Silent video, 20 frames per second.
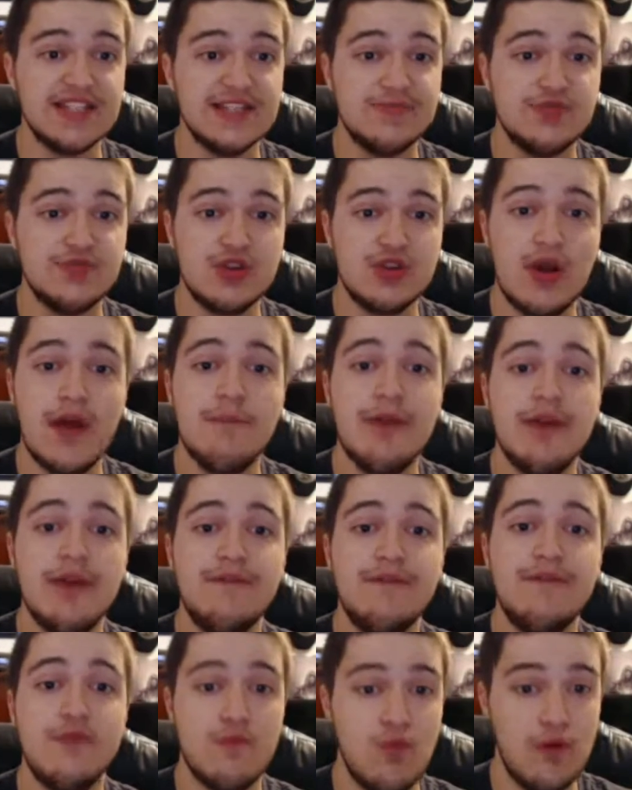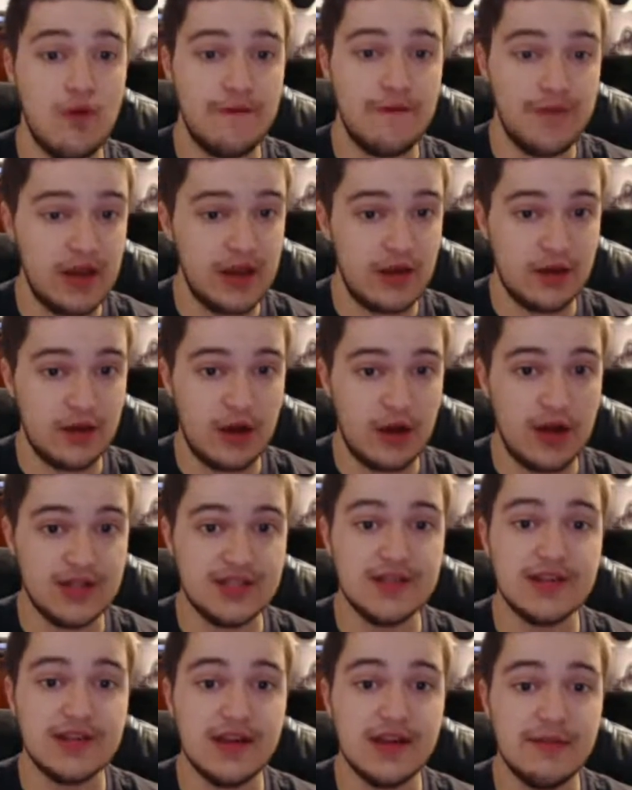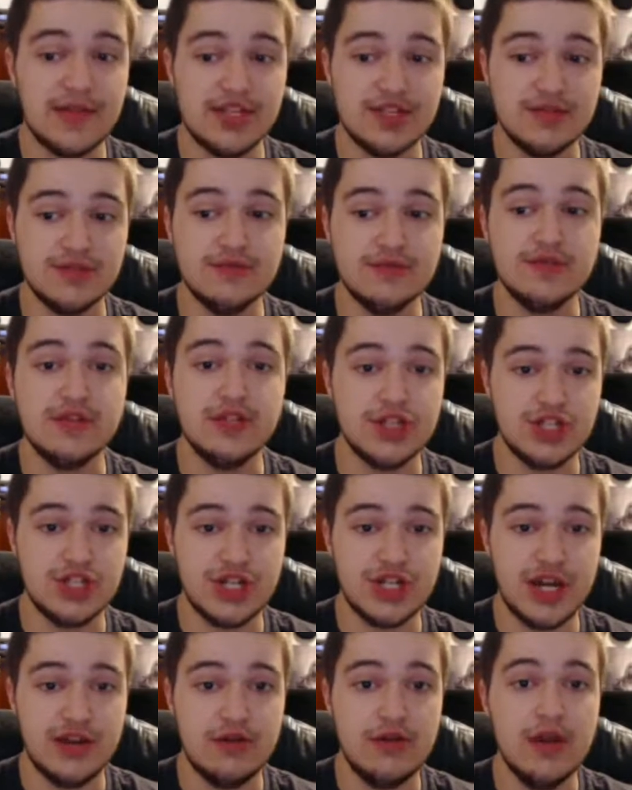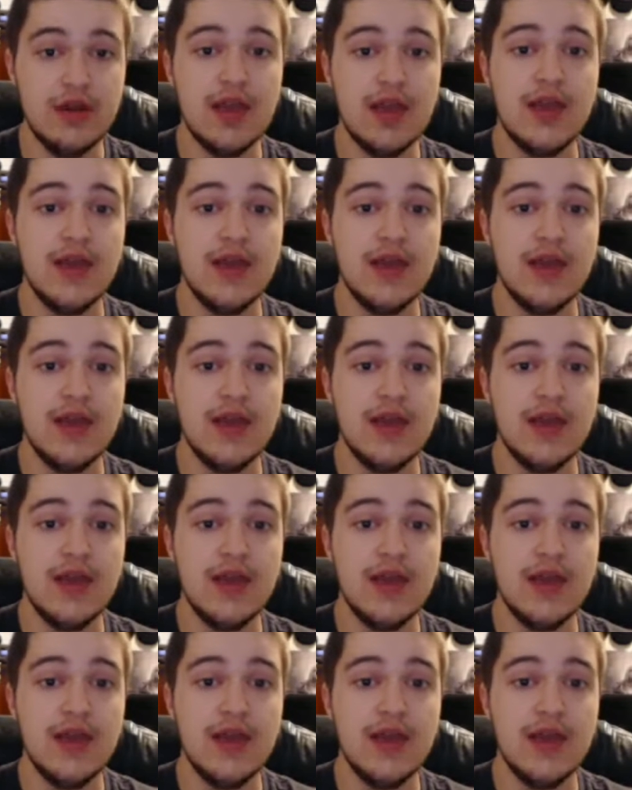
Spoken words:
subscribe button for more video content coming soon to this channel,